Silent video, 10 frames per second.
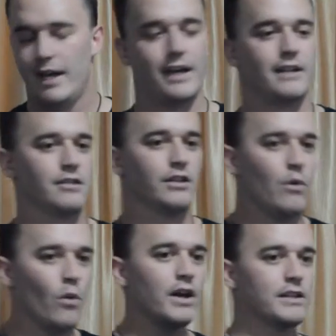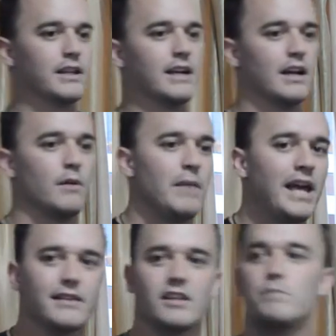And so they wanted to kind of
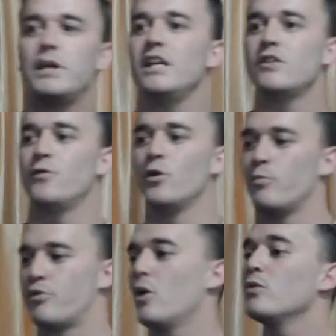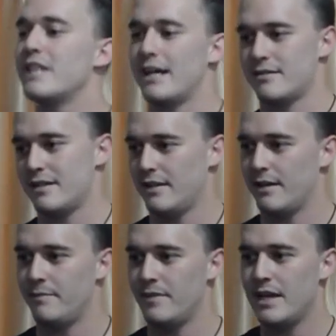make this peaceful protest to them,